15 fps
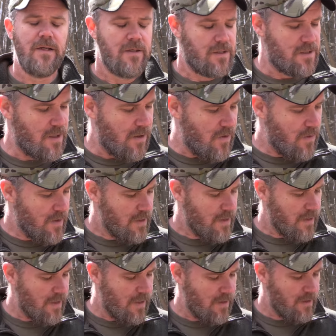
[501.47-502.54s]
So,
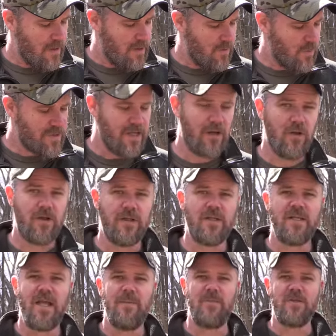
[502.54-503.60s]
uh, and then we'll take a look at the
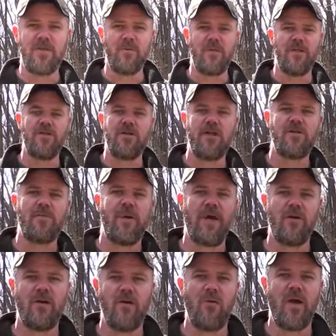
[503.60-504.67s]
tape and see what the ejection
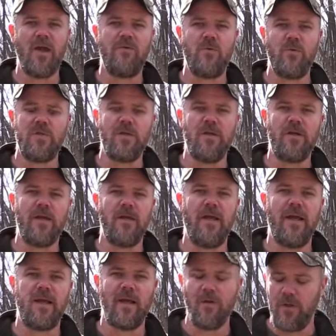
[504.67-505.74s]
pattern on the rifle was looking
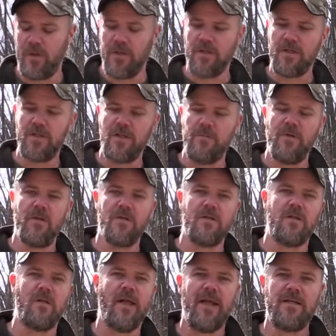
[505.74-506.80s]
like. I really couldn't see because
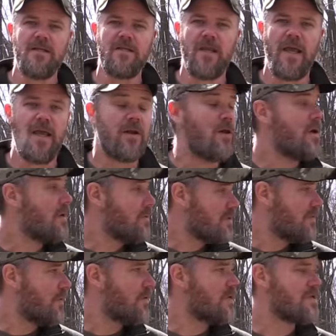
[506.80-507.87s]
of the glasses I had on. I
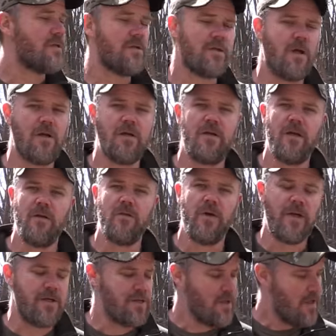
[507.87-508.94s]
was focused on the target
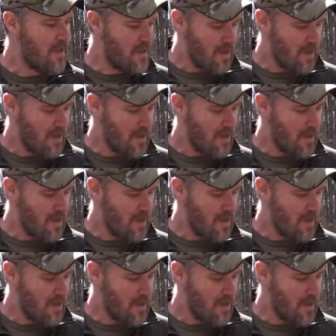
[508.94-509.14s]
downrange.